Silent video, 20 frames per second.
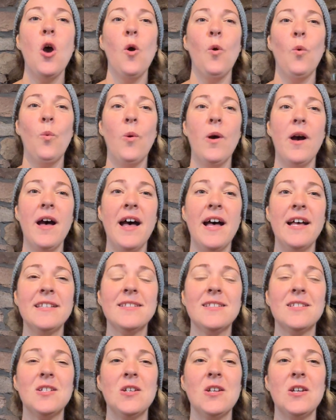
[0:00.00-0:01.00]

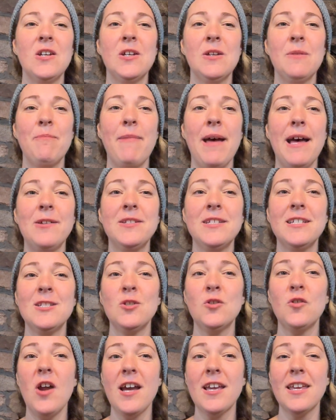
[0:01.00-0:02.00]
Western
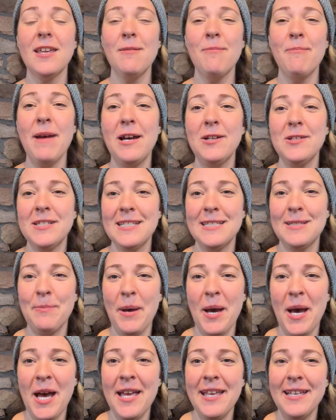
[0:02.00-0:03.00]
Mountains, Rocky Mountains,
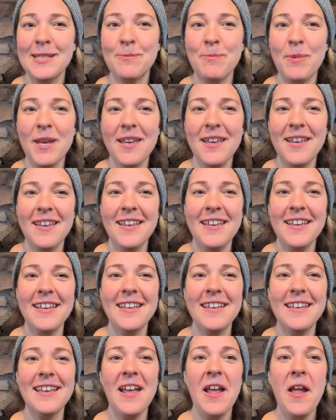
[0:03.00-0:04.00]
Pikes
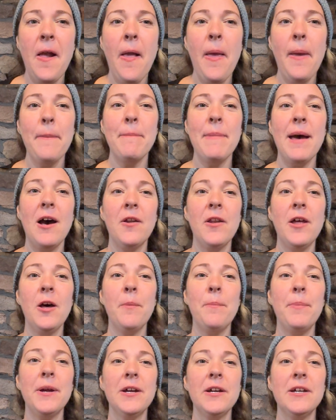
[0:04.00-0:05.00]
Peak, Mount
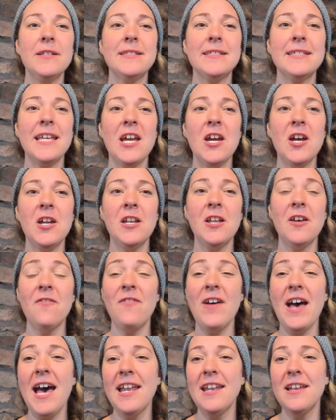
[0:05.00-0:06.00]
Elbert, Sierra
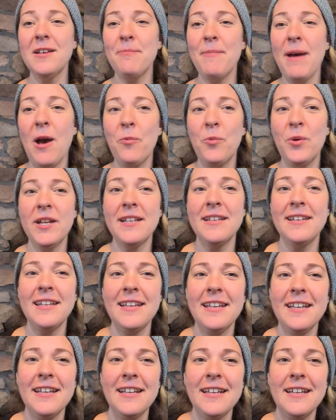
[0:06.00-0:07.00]
Nevada, Mount
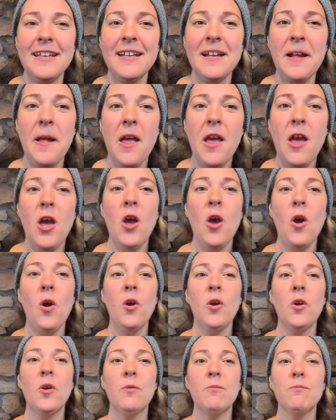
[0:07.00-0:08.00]
Whitney,
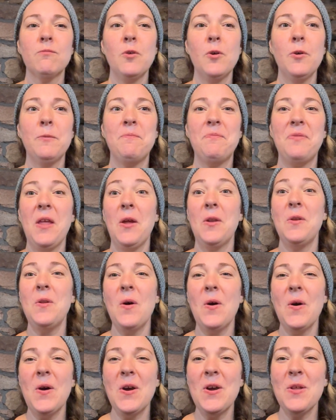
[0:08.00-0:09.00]

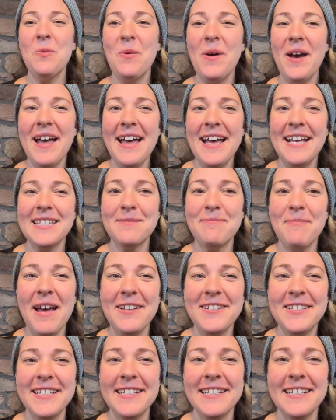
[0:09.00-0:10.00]
Northwest
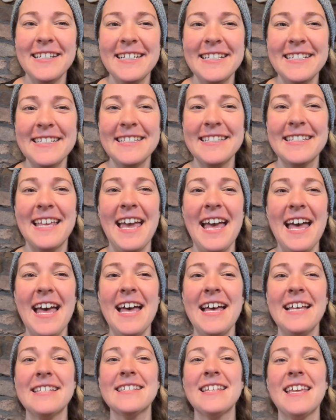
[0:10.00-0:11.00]
Mountains,
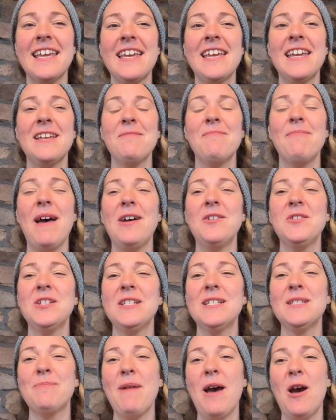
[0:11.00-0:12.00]
Cascade
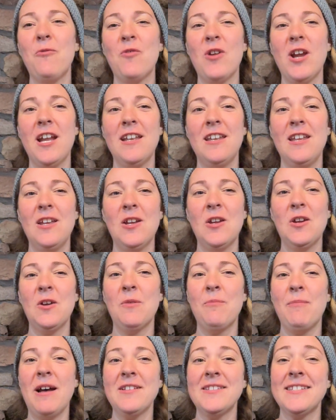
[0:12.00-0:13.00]
Mountains, Mount
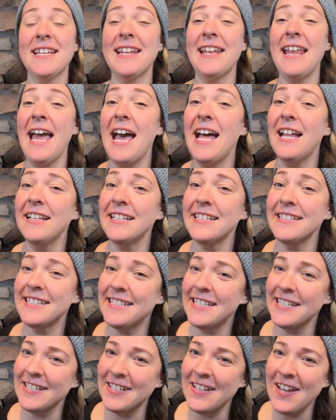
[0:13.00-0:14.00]
Rainier, Mount St. Helens,
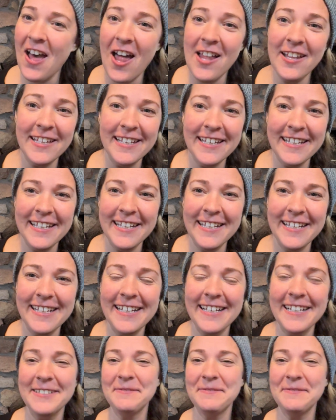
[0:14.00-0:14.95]
Denali.